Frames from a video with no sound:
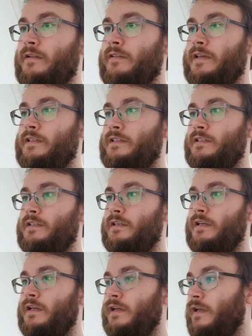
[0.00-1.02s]
this,
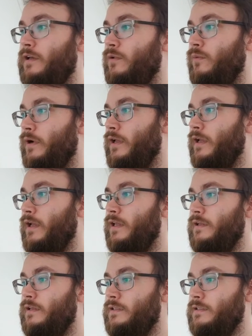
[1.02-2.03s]
it'll work again.
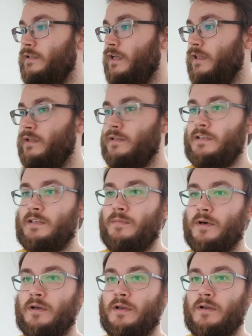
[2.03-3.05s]
Let's get the
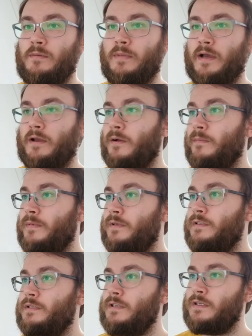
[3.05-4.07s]
debug back up
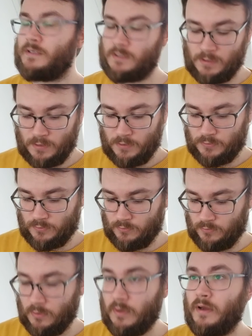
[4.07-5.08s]
and see.
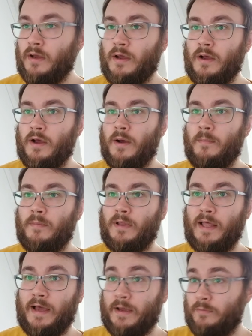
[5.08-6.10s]
So,
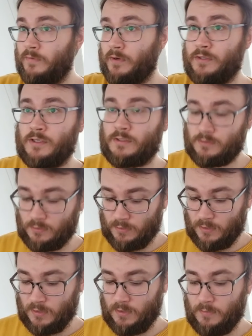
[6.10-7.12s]
blah, we've got just Dawn in
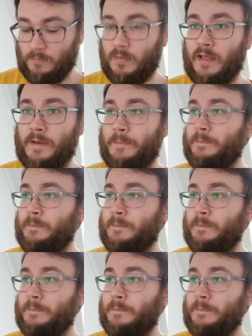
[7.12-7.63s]
there, blah,